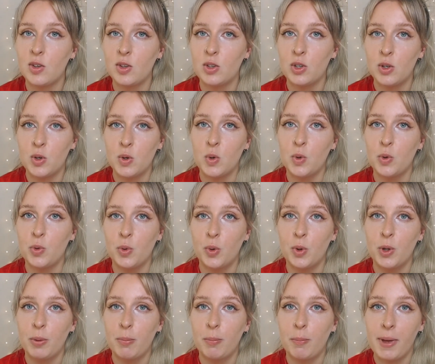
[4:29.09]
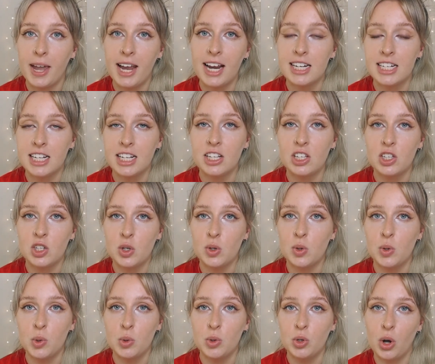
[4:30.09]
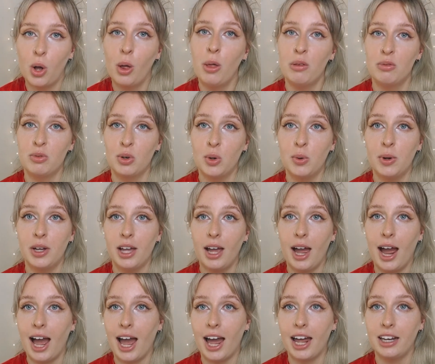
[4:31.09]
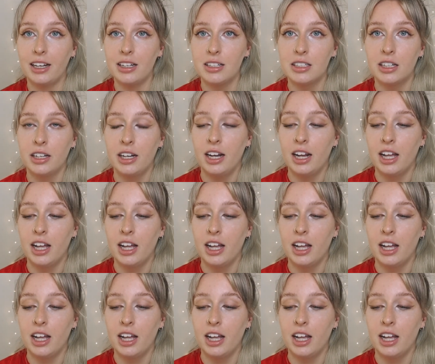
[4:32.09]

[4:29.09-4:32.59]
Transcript: You made it, you got through it, and